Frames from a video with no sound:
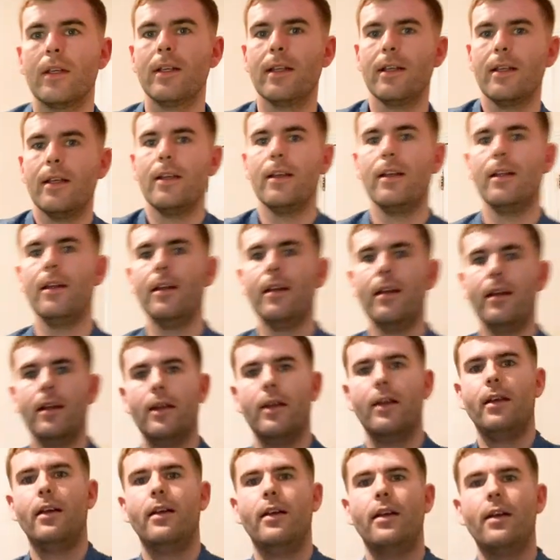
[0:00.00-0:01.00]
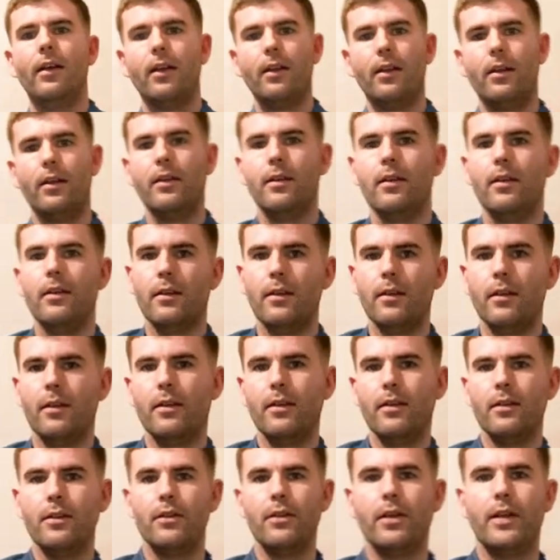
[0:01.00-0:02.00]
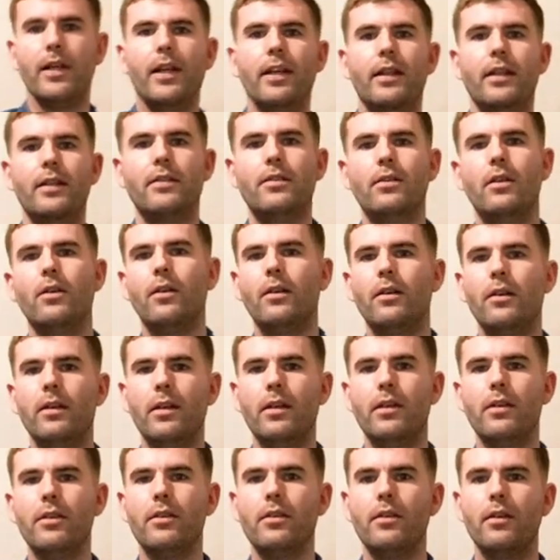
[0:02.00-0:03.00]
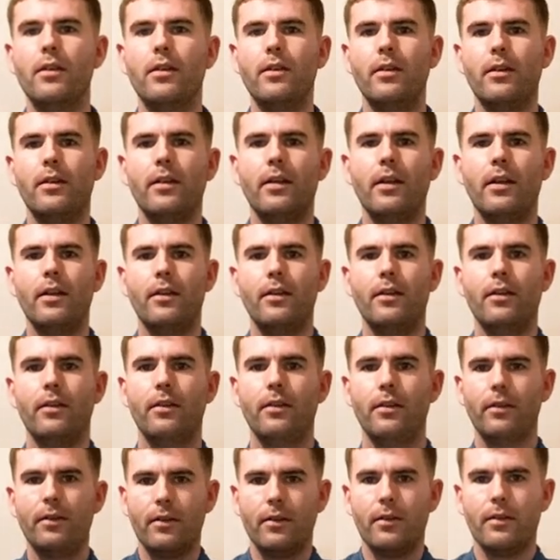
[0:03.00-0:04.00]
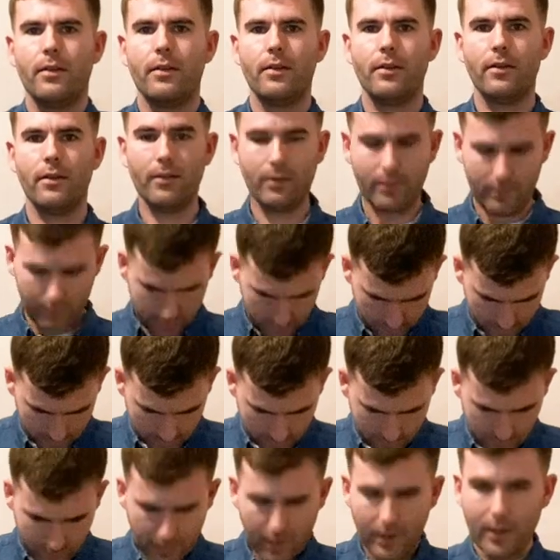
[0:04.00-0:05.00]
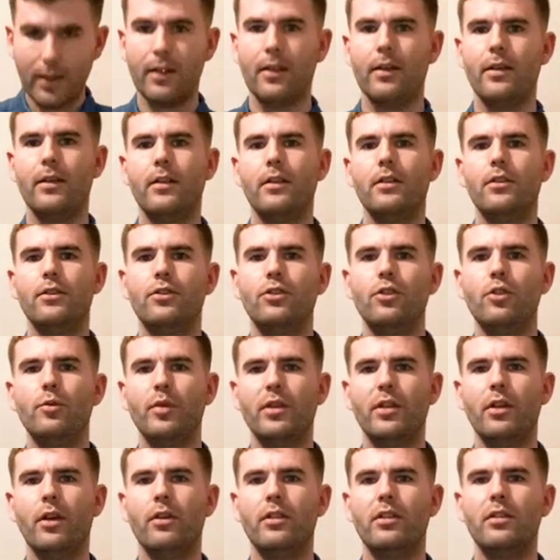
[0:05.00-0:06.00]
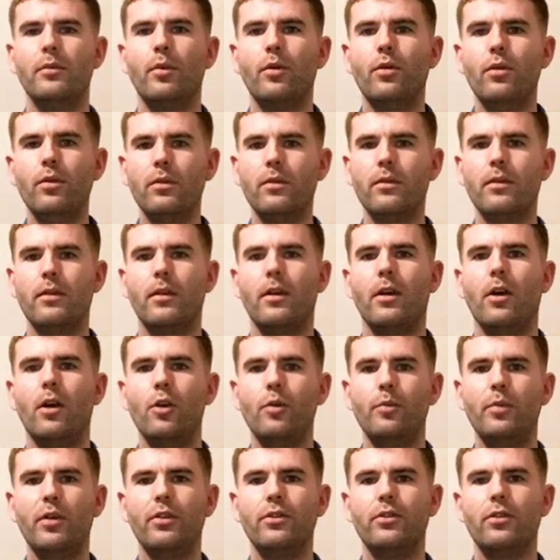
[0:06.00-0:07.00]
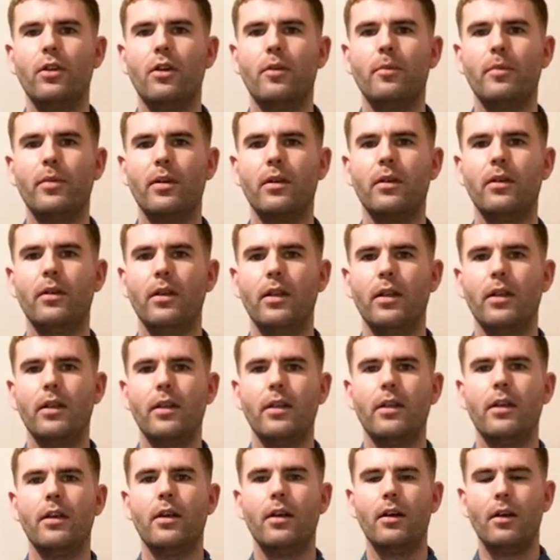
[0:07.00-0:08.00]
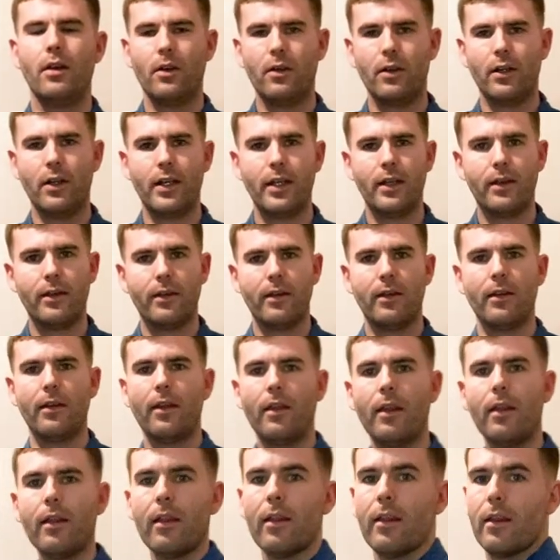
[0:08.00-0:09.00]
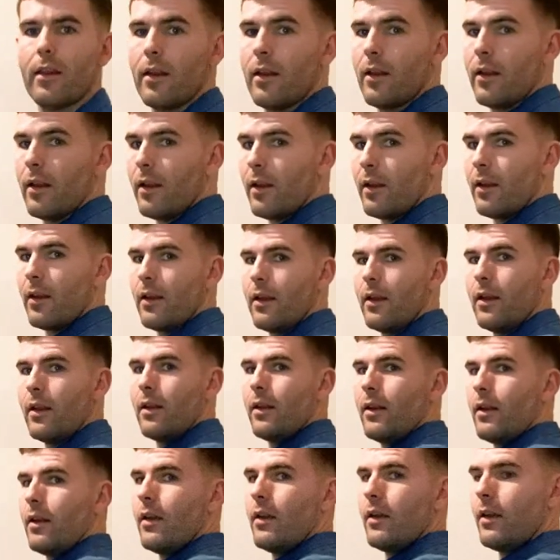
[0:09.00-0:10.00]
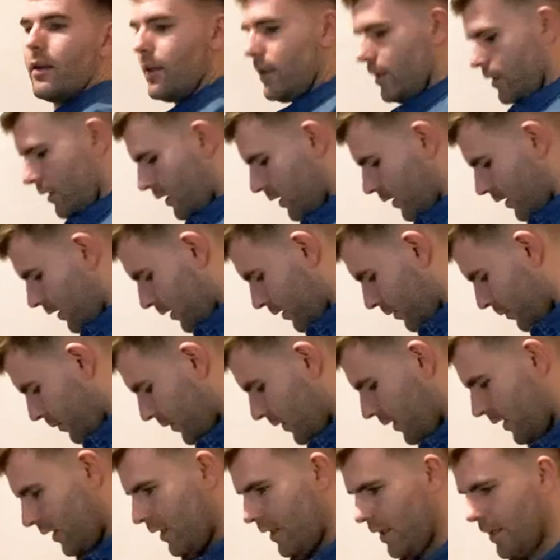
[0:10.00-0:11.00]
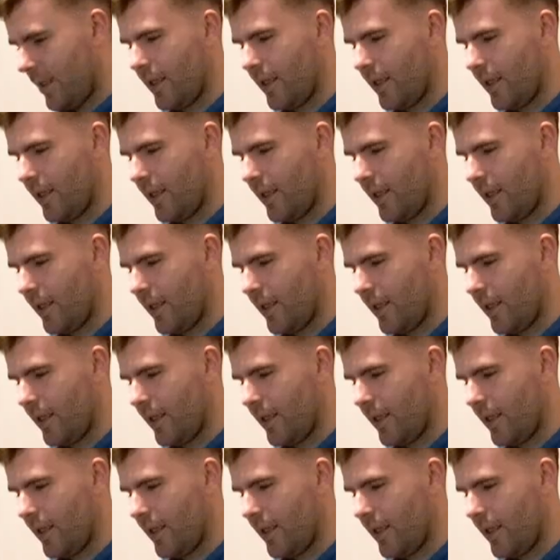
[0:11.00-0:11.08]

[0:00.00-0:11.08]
uh, shirts that kind of have uh, open shirts, for example, um, are really good at hiding it. I would always be wearing a jumper. Uh, at my school,